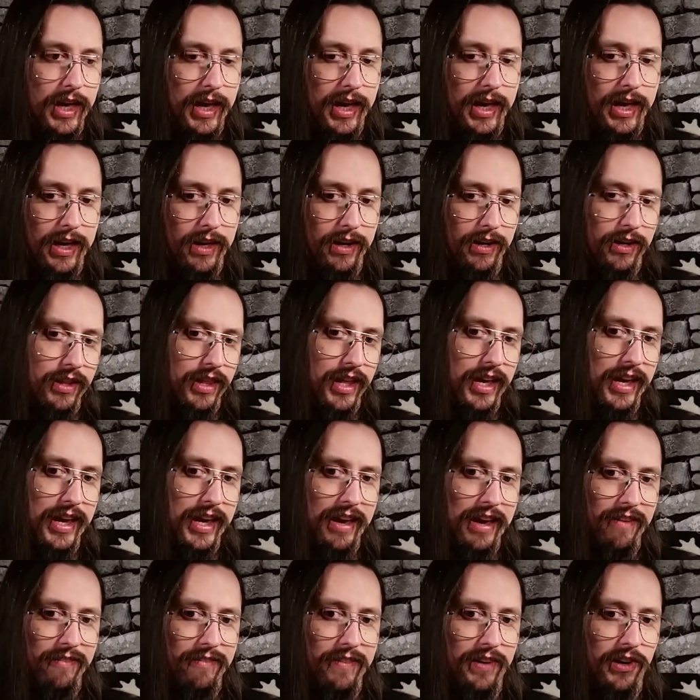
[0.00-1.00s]
and they
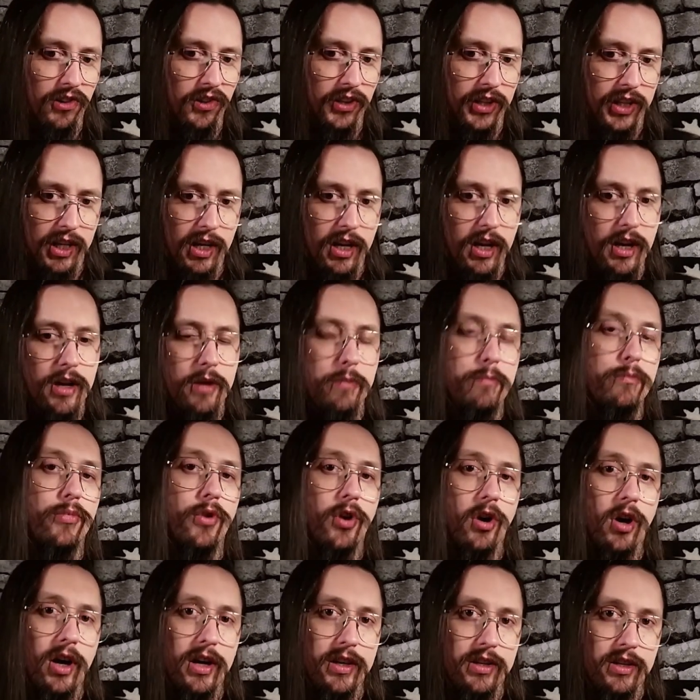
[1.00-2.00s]
have fairly
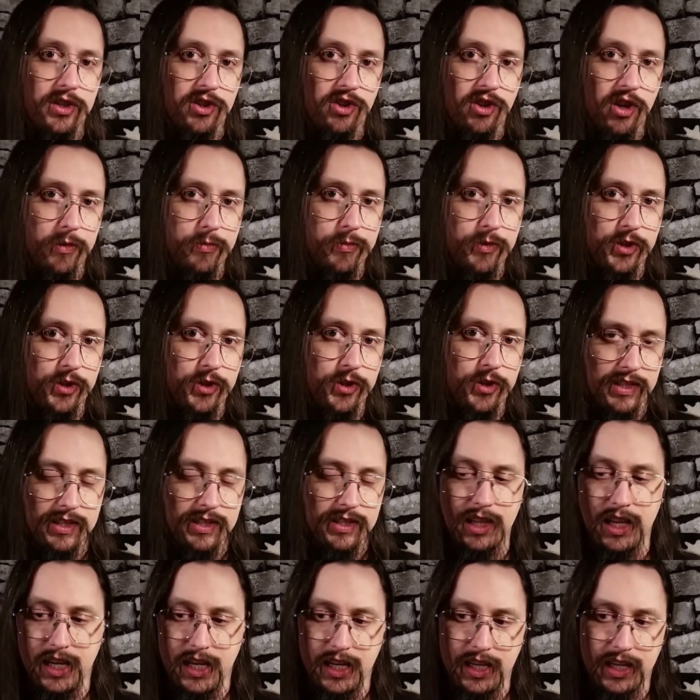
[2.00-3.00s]
broad
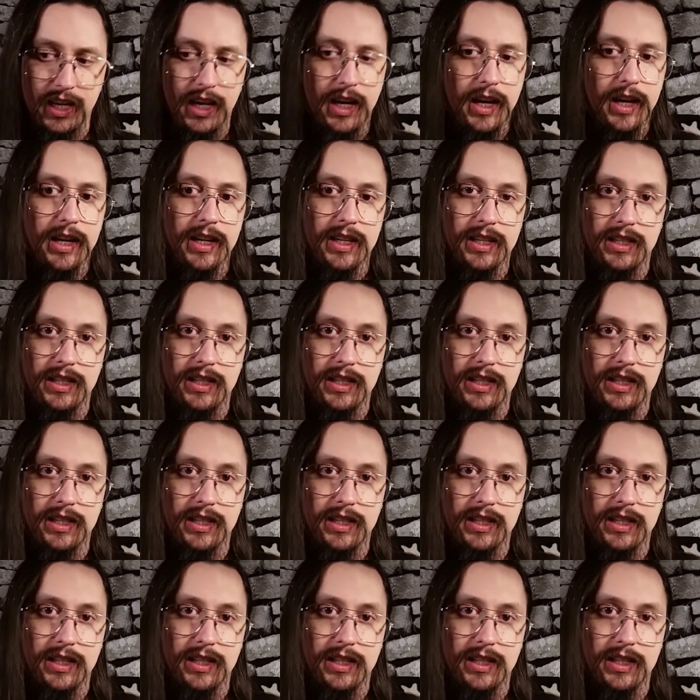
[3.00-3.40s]
descriptions like